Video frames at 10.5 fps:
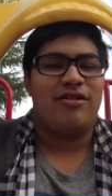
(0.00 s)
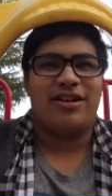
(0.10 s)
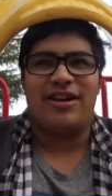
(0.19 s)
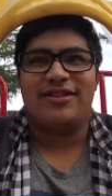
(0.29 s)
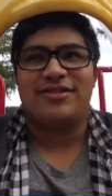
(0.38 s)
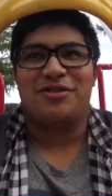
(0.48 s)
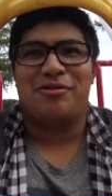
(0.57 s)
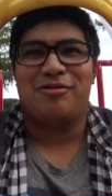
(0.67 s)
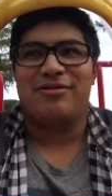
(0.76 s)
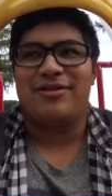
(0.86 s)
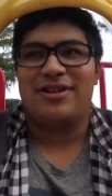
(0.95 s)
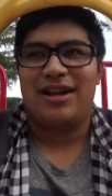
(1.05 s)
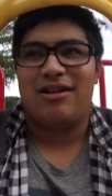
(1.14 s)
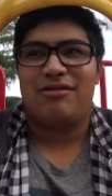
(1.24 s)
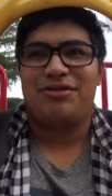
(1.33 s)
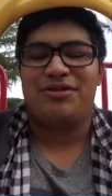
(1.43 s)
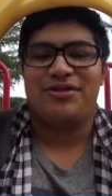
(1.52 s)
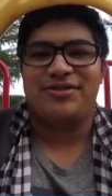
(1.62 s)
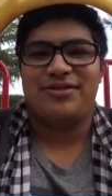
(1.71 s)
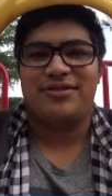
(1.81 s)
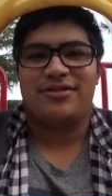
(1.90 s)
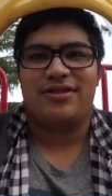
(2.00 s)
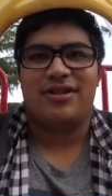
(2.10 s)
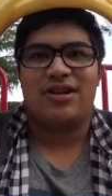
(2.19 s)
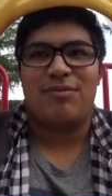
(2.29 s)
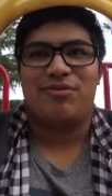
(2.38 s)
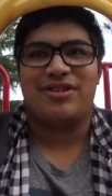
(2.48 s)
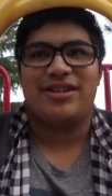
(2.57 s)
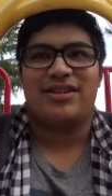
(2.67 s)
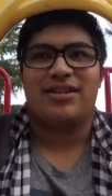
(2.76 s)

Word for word: Okay, so now there's a couple